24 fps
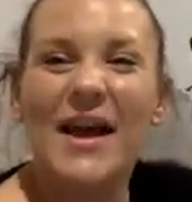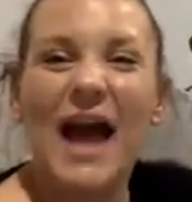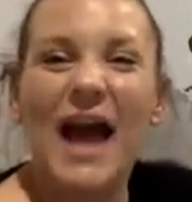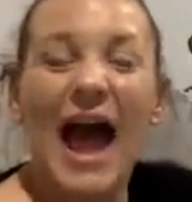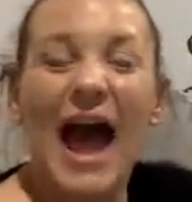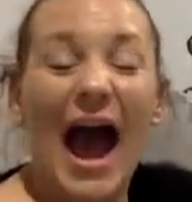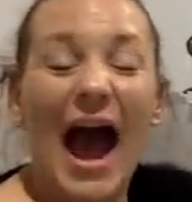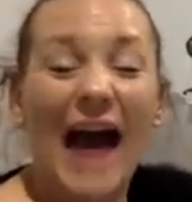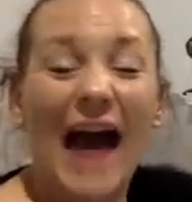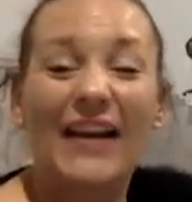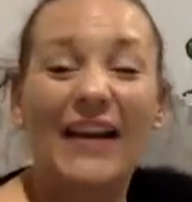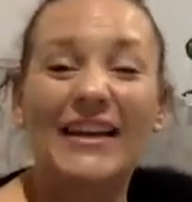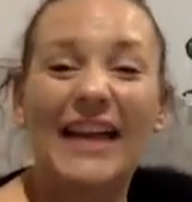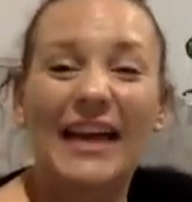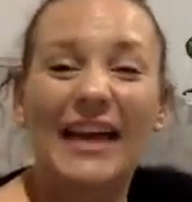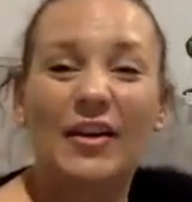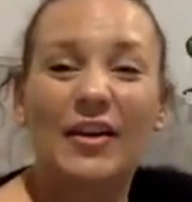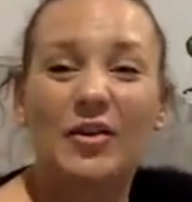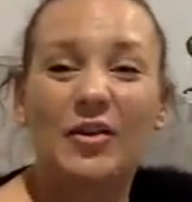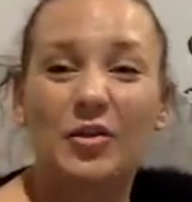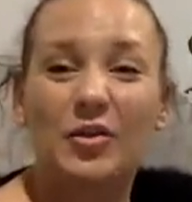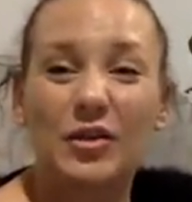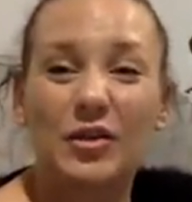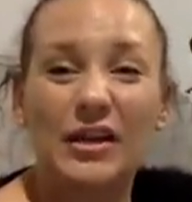how to
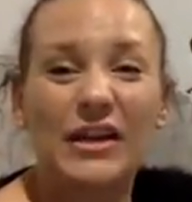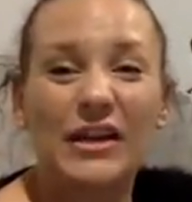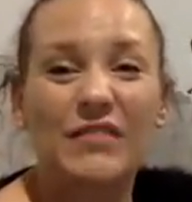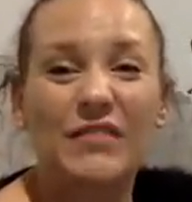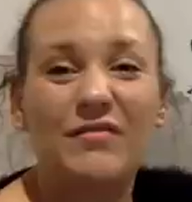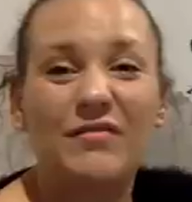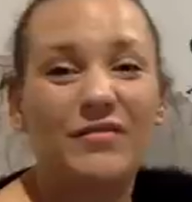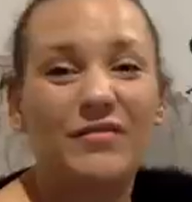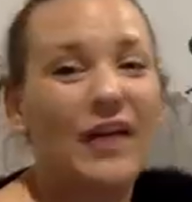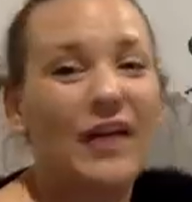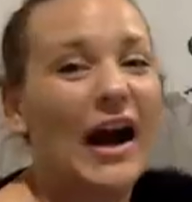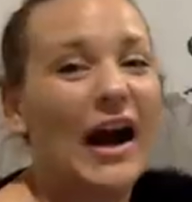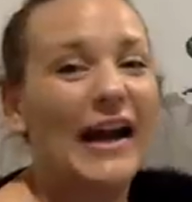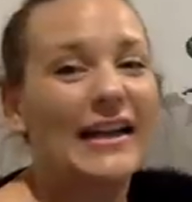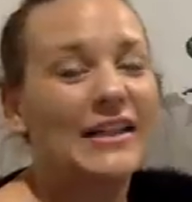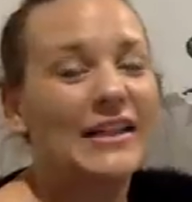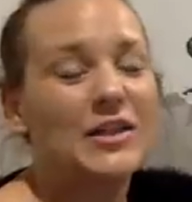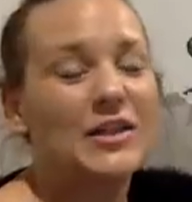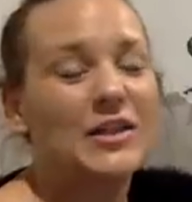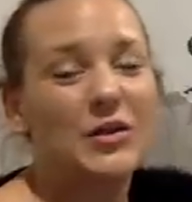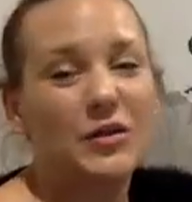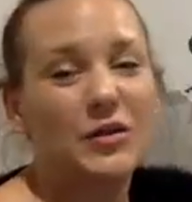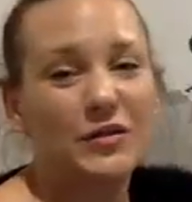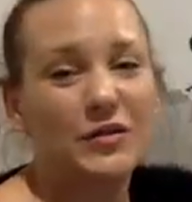get good at inviting
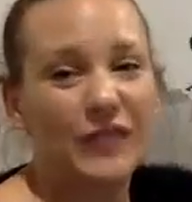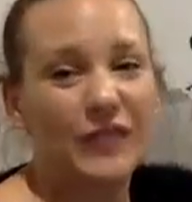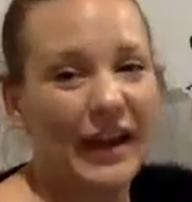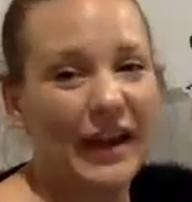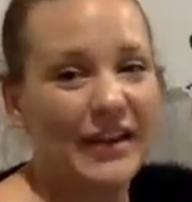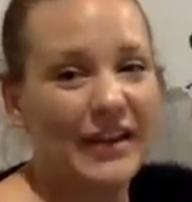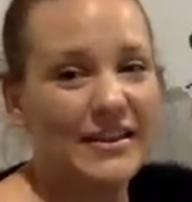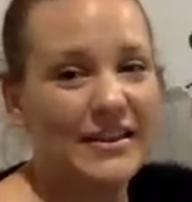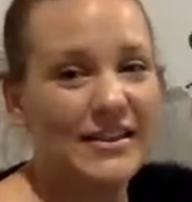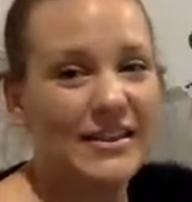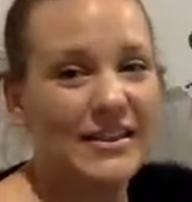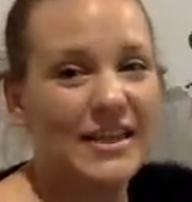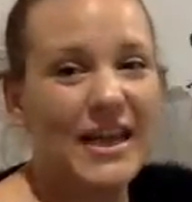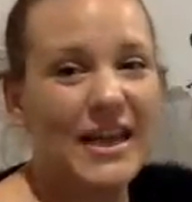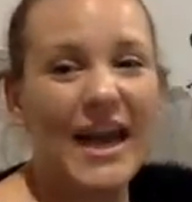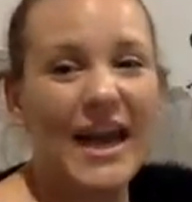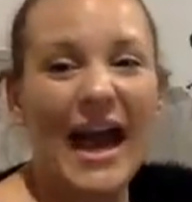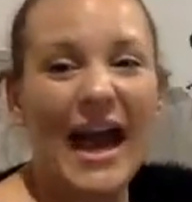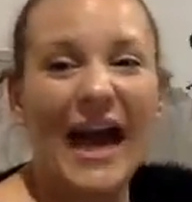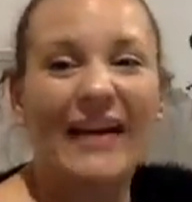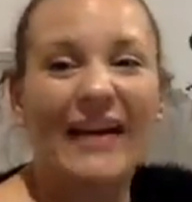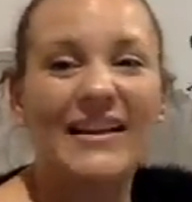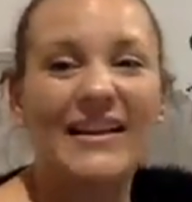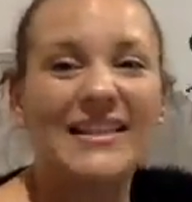to events,
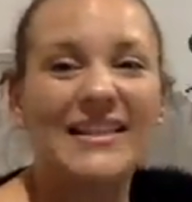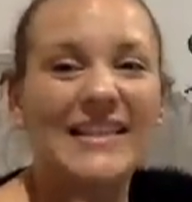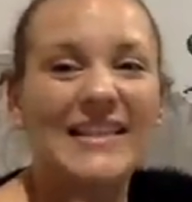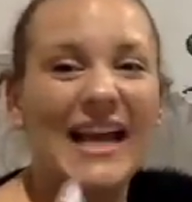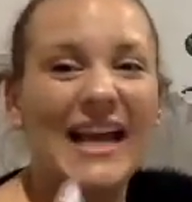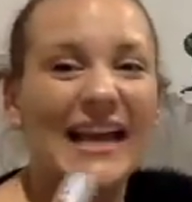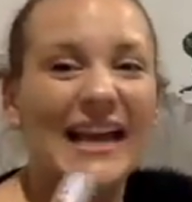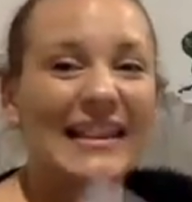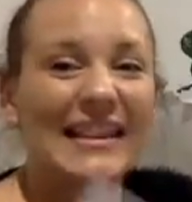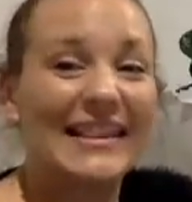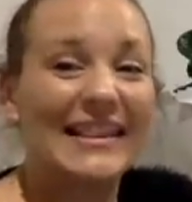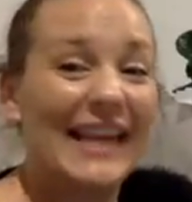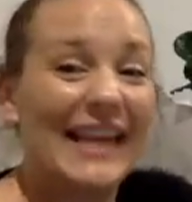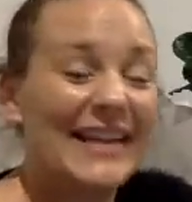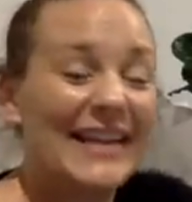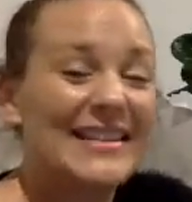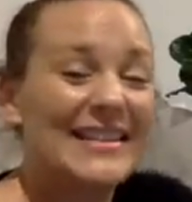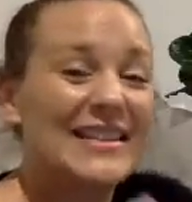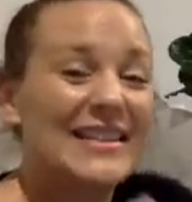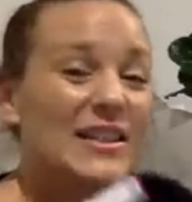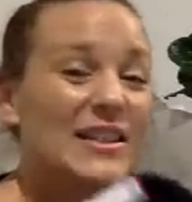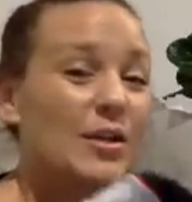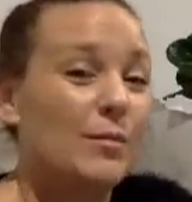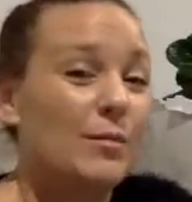how to say
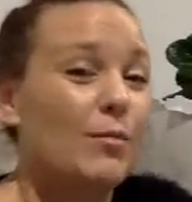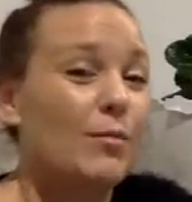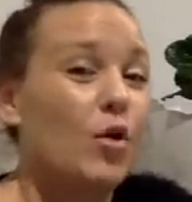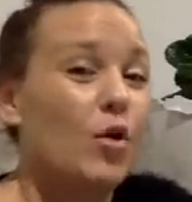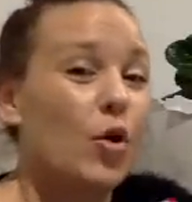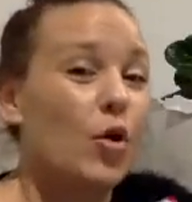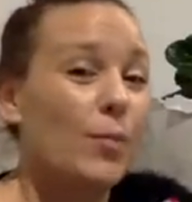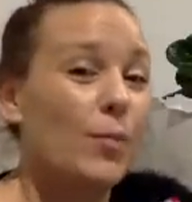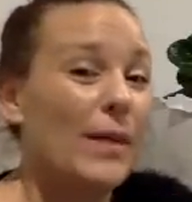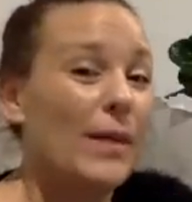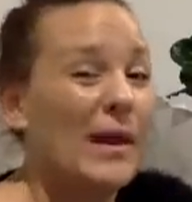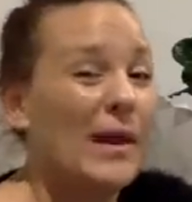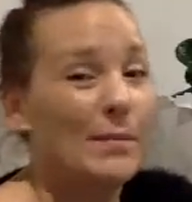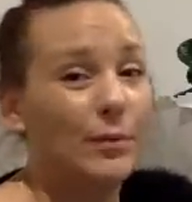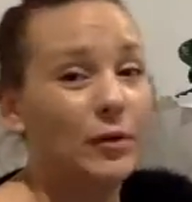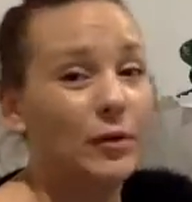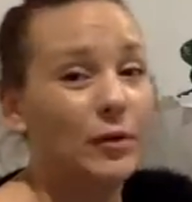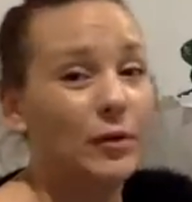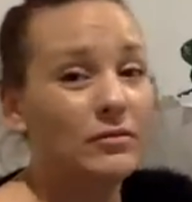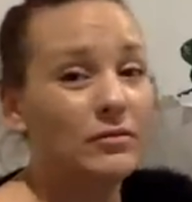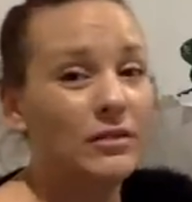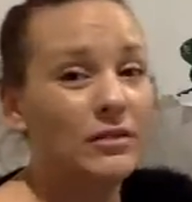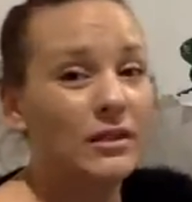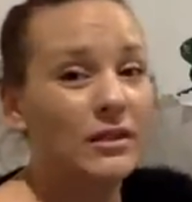less to more
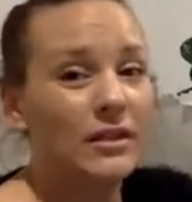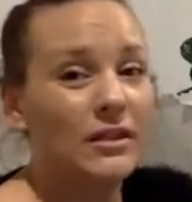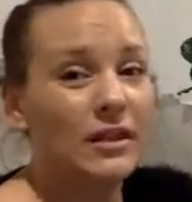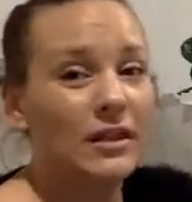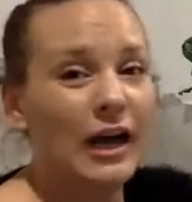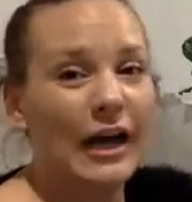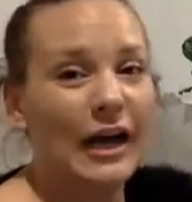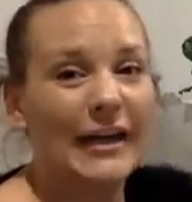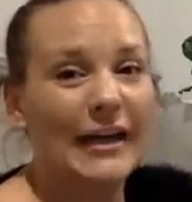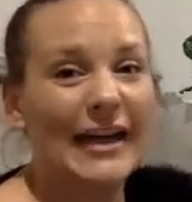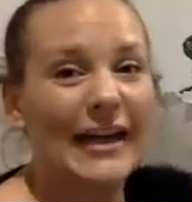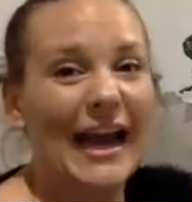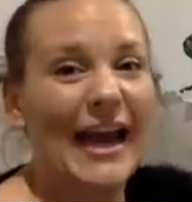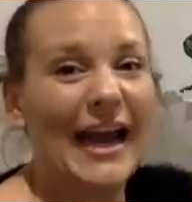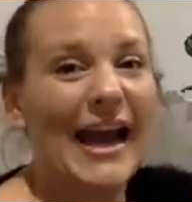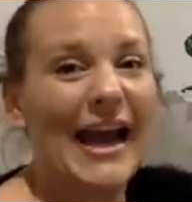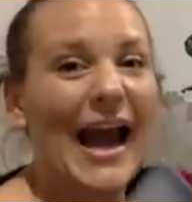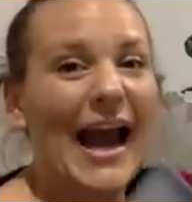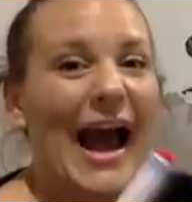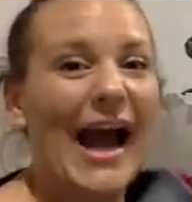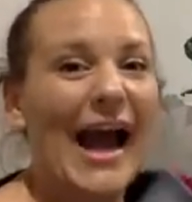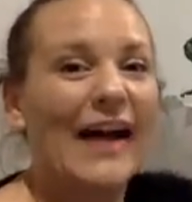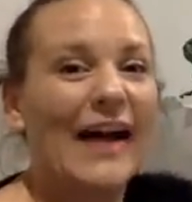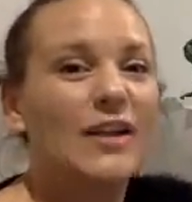people, okay,
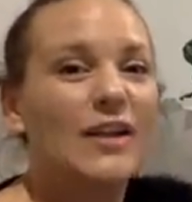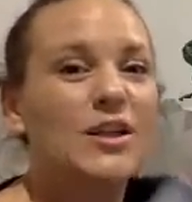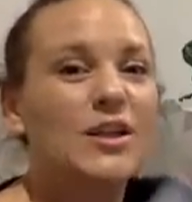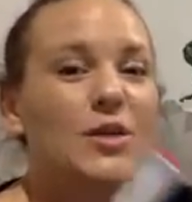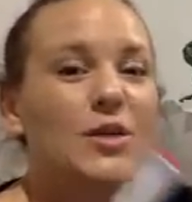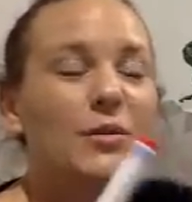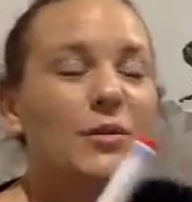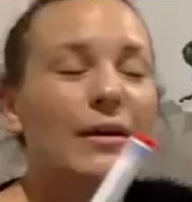how to